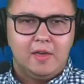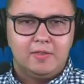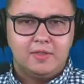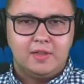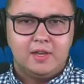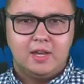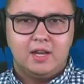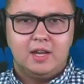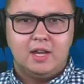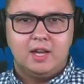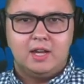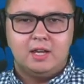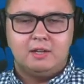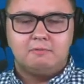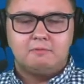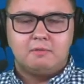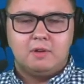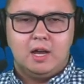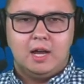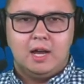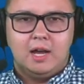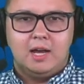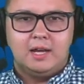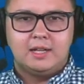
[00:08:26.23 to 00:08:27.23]
The
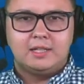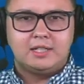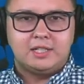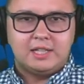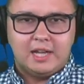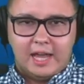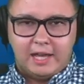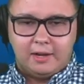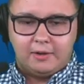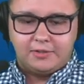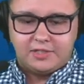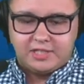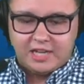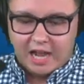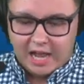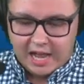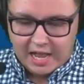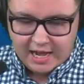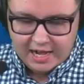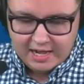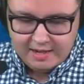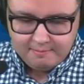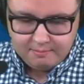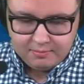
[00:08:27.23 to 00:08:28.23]
Seattle
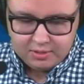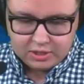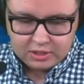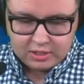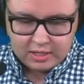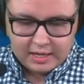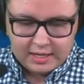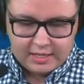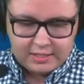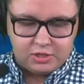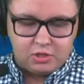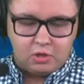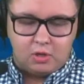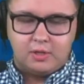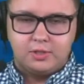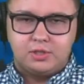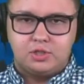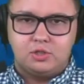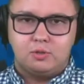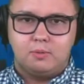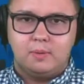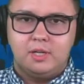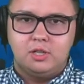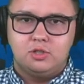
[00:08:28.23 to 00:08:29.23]
Times has
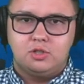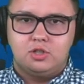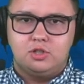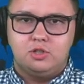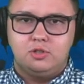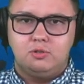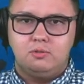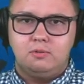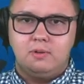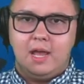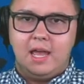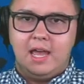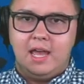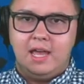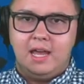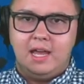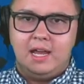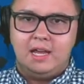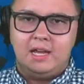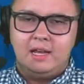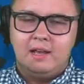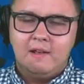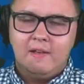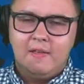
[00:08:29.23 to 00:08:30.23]
also issued
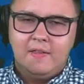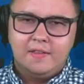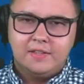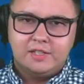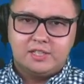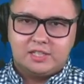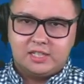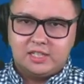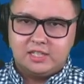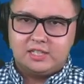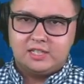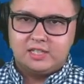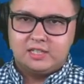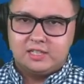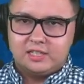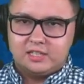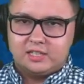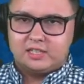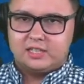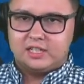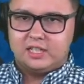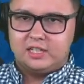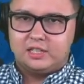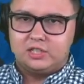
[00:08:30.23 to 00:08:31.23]
a cease and
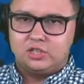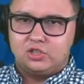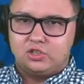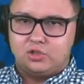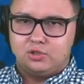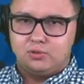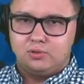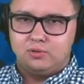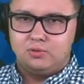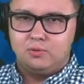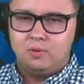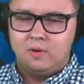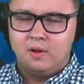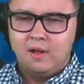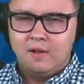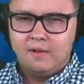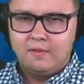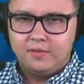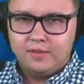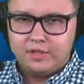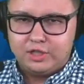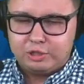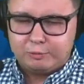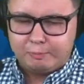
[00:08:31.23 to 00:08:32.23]
desist to
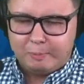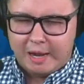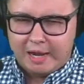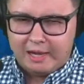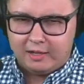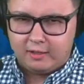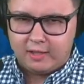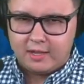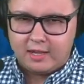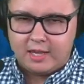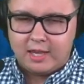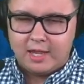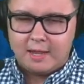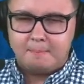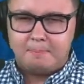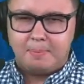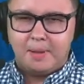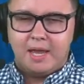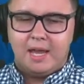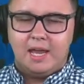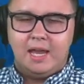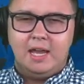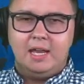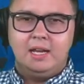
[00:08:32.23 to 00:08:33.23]
the Smiley
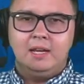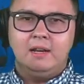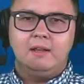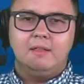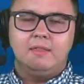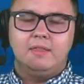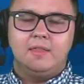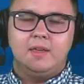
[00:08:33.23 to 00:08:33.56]
campaign.